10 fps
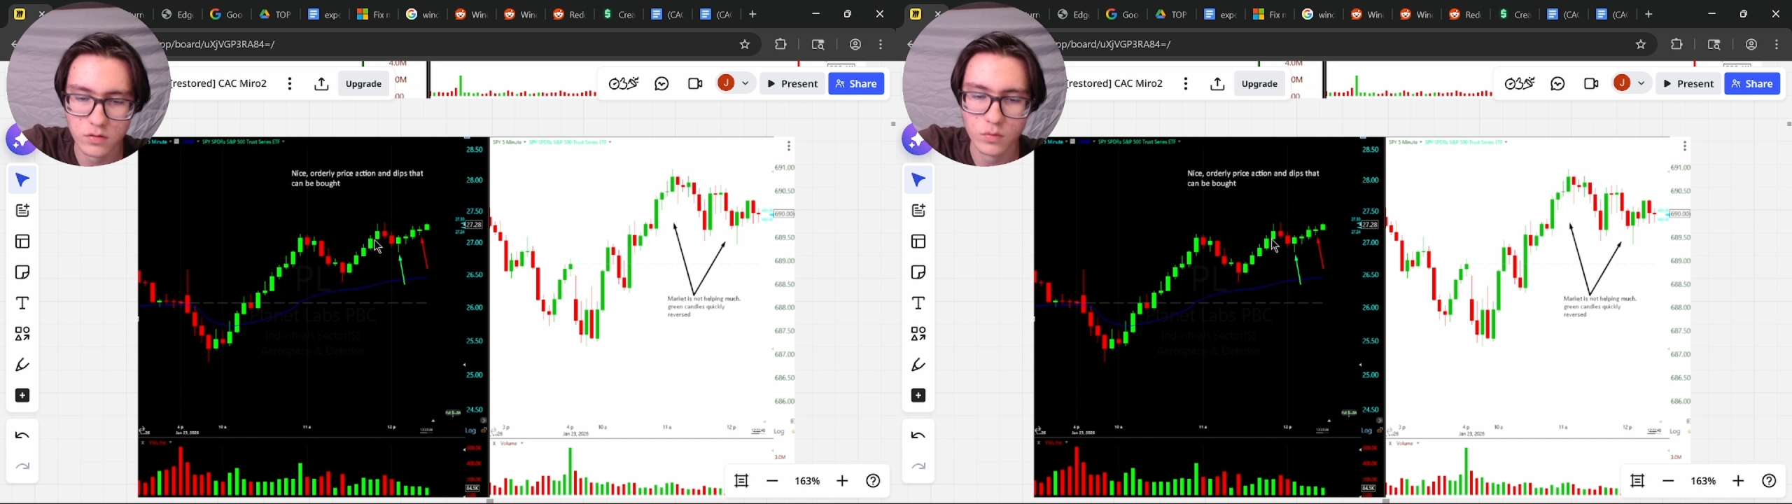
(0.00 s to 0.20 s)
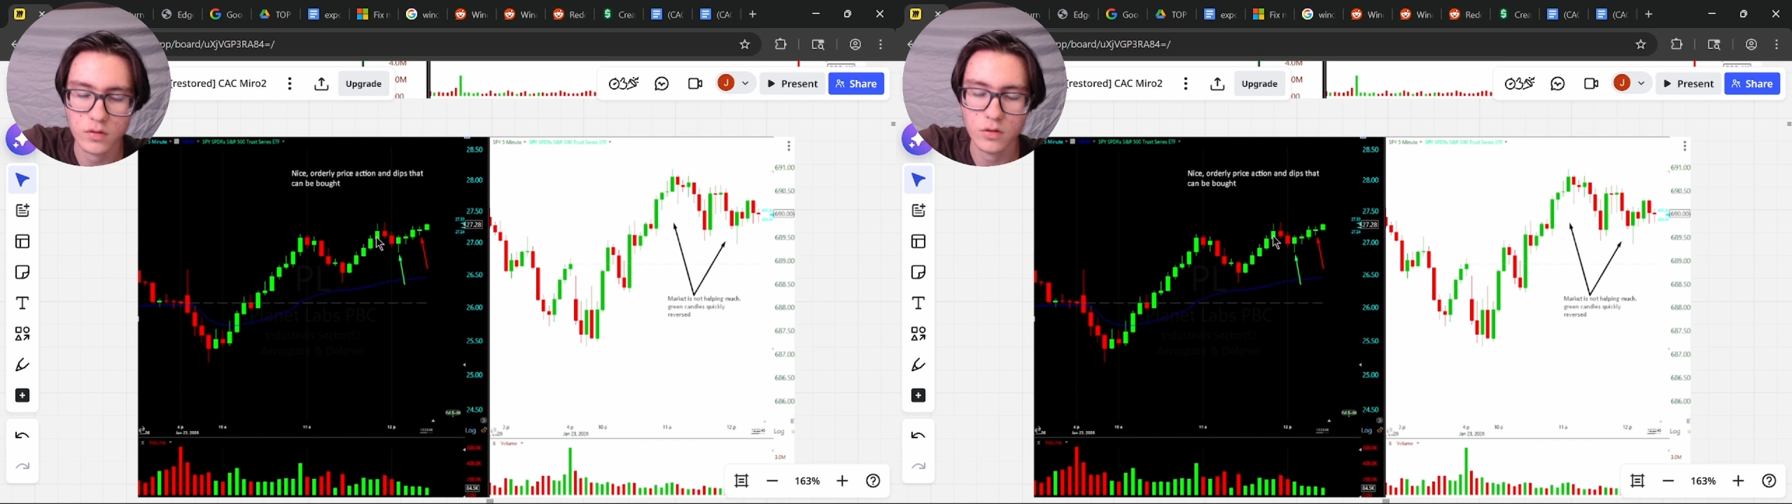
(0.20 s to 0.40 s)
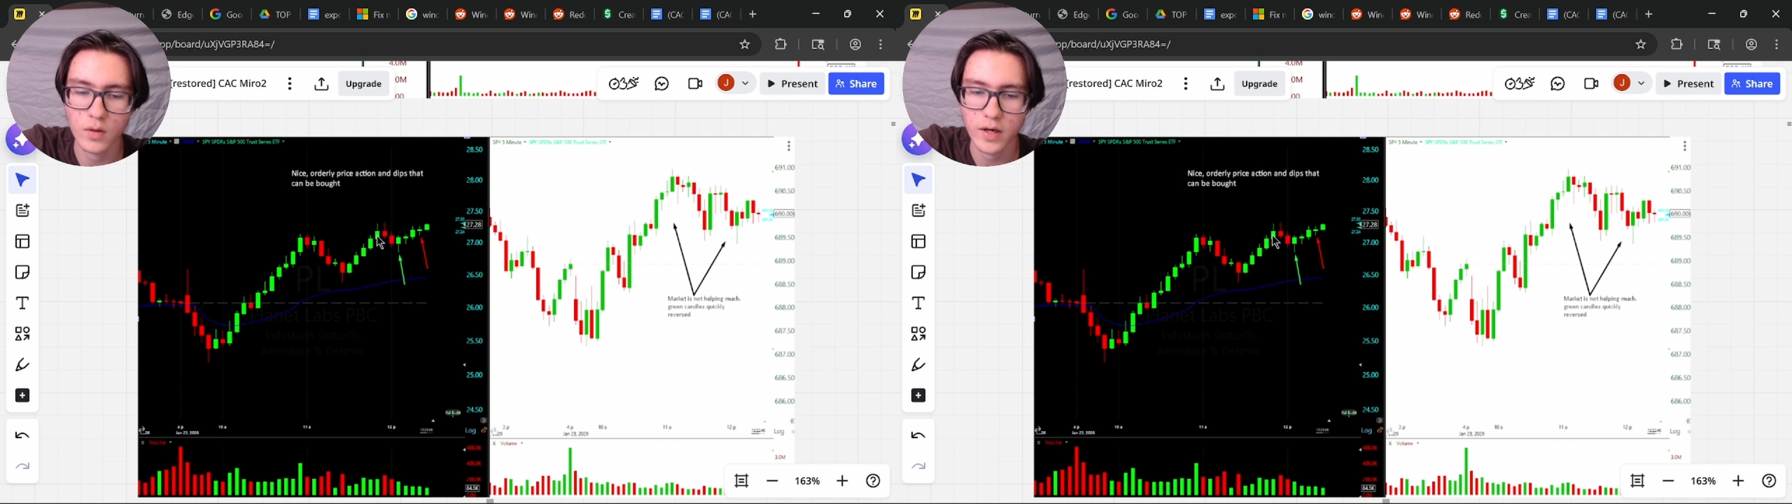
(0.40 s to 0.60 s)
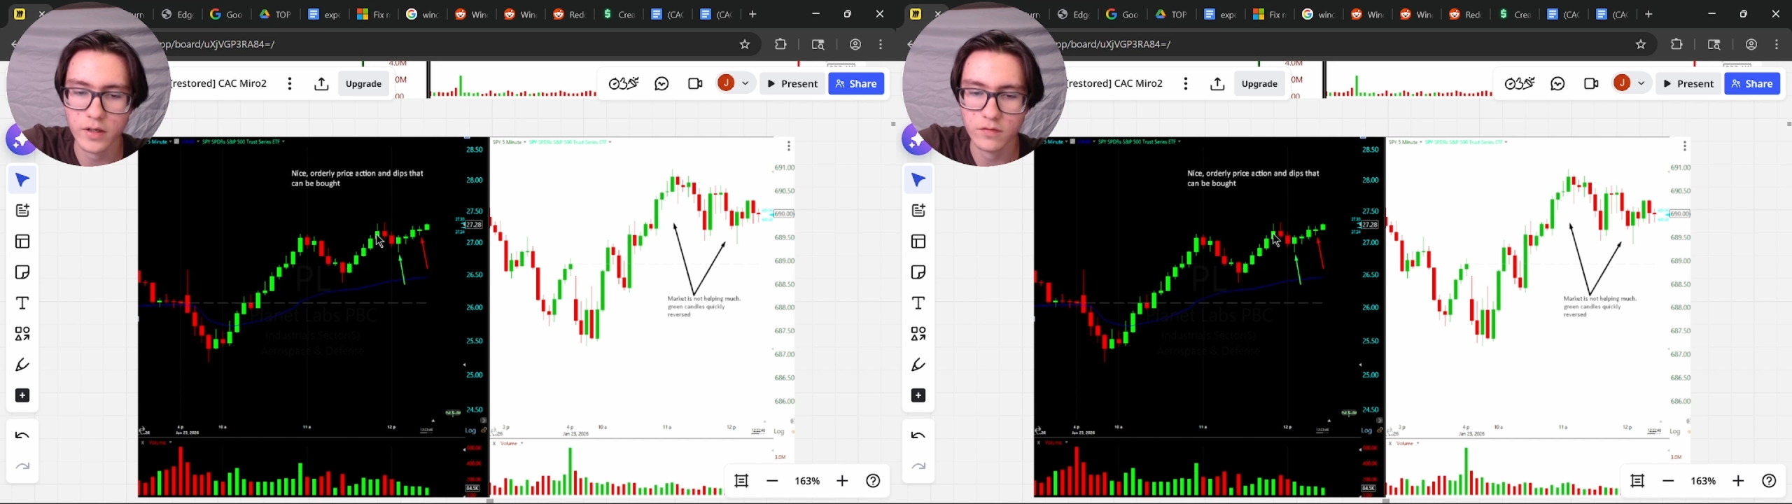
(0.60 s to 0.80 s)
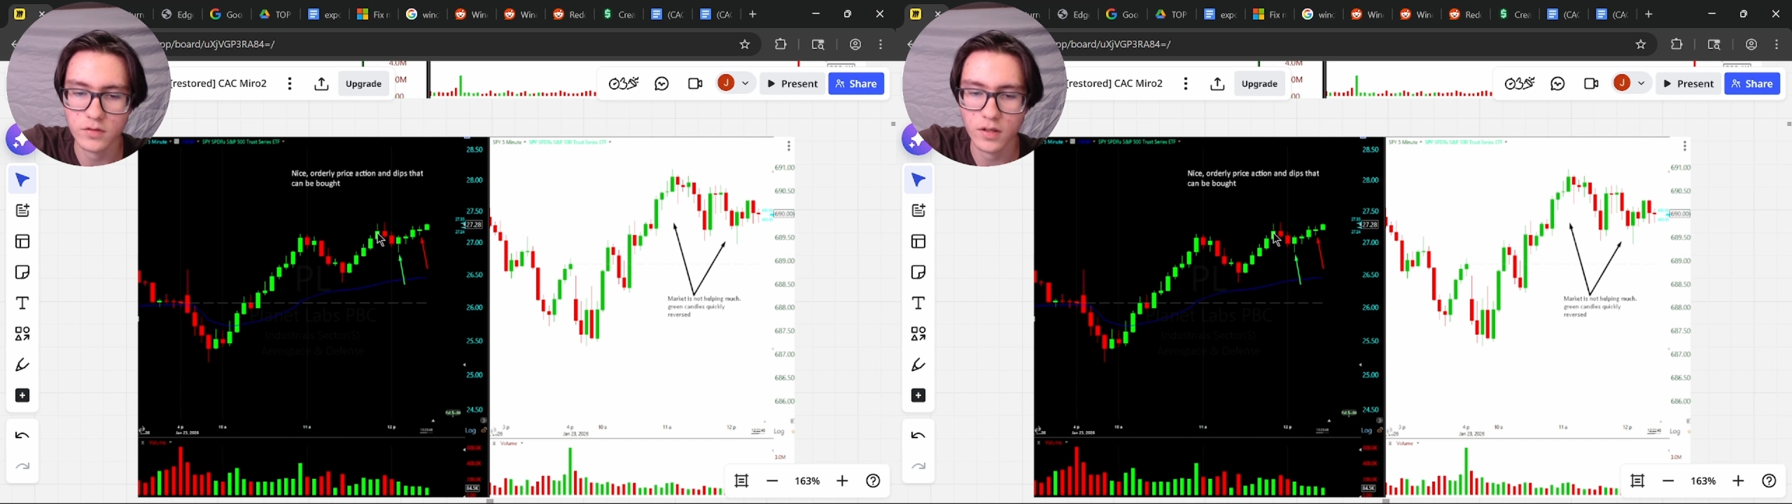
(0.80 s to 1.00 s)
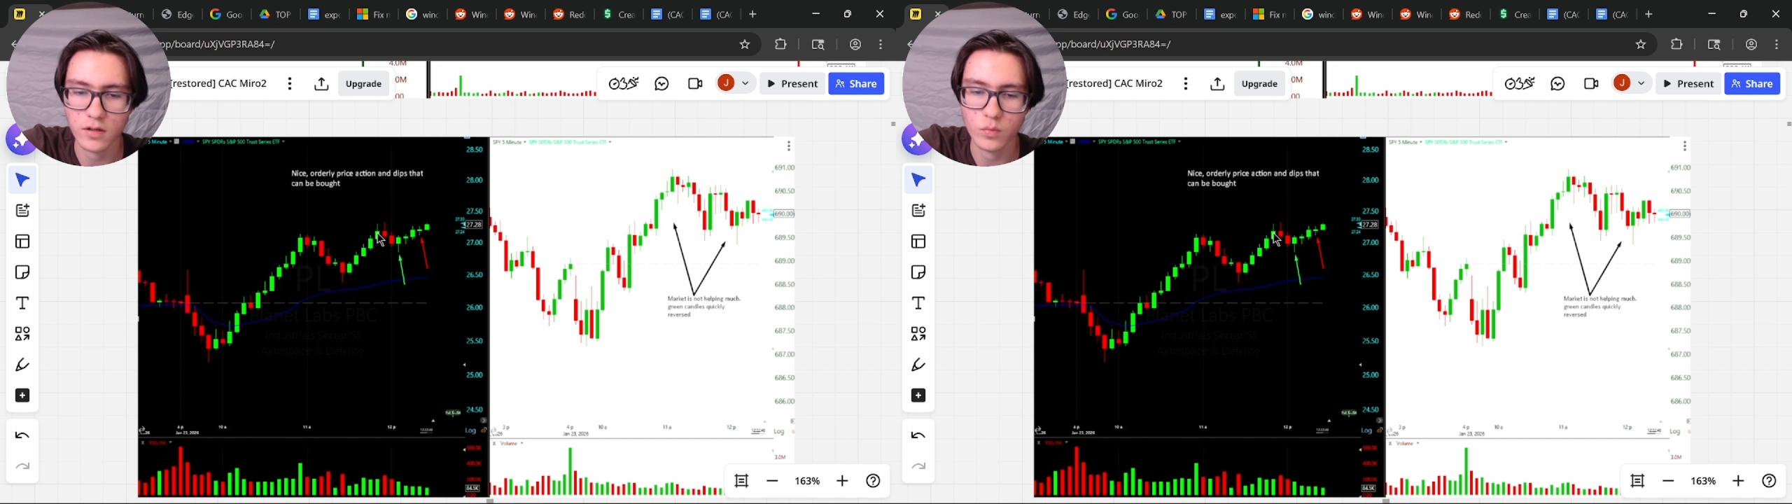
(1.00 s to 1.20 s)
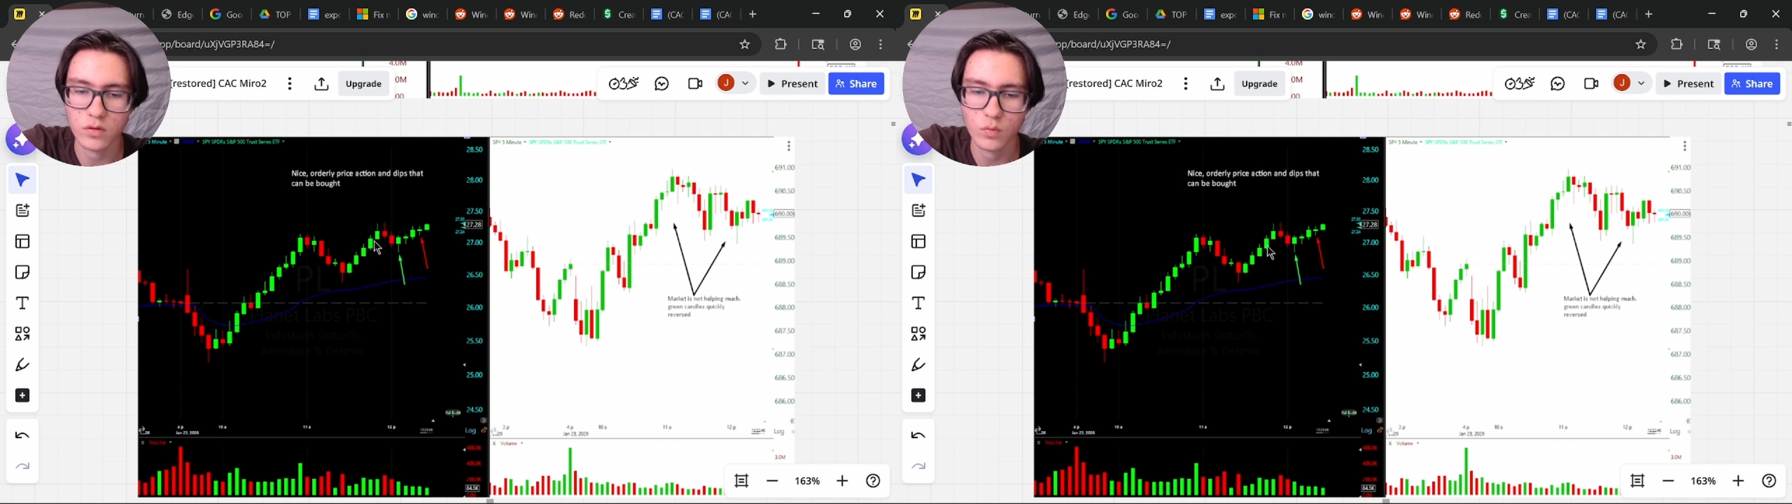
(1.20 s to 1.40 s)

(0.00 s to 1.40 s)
to a new high of day with